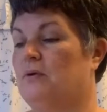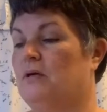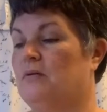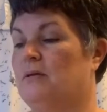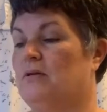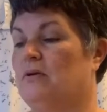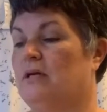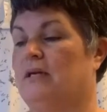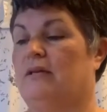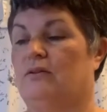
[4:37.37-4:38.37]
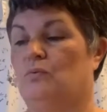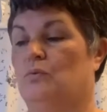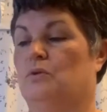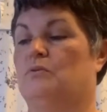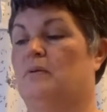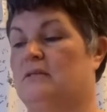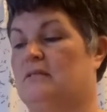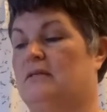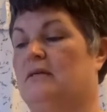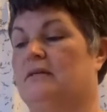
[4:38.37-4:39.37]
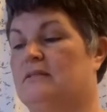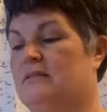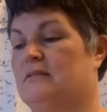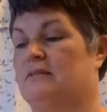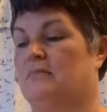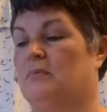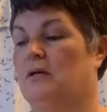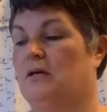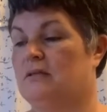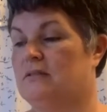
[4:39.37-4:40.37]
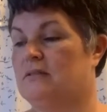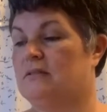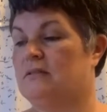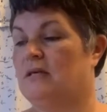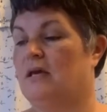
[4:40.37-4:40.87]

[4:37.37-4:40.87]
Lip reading: we're going to be looking at the water butts, the gutters and the plants.